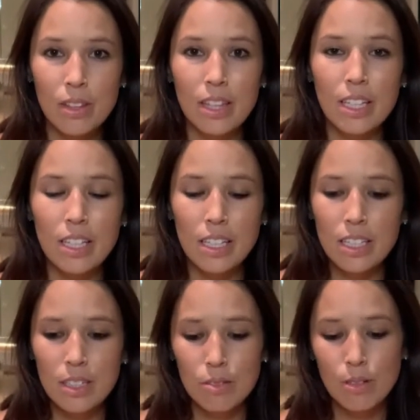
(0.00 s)

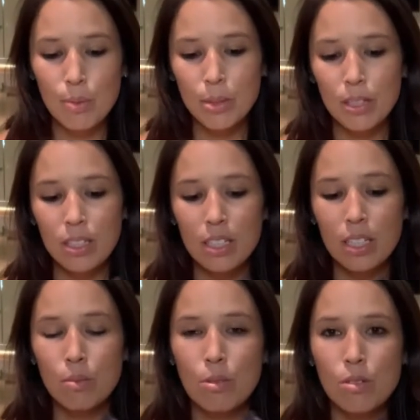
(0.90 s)
The rubber
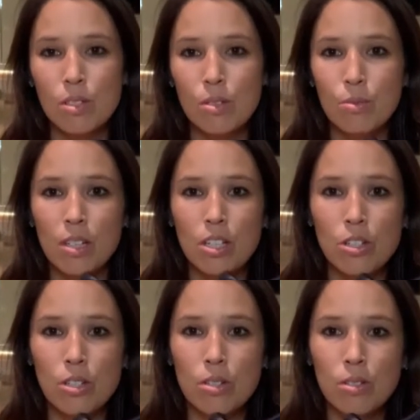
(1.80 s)
in most running
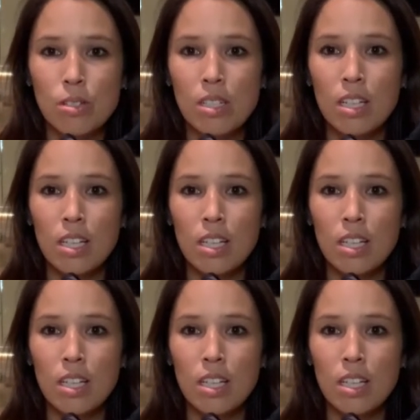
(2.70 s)
shoes